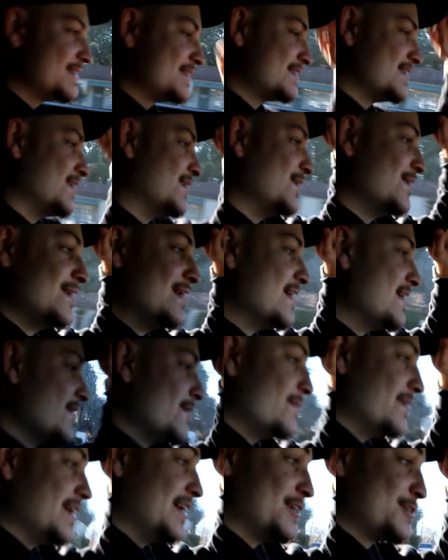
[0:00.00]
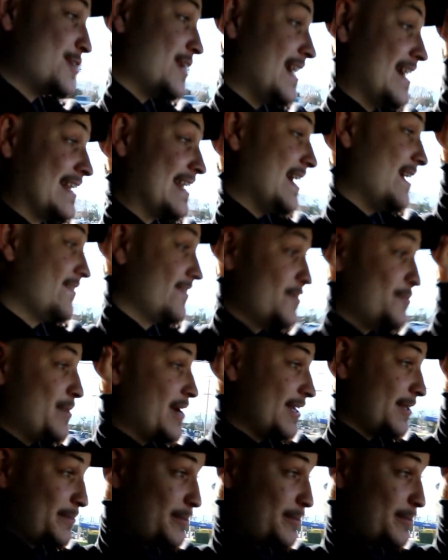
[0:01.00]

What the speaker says: So we are trying to have the best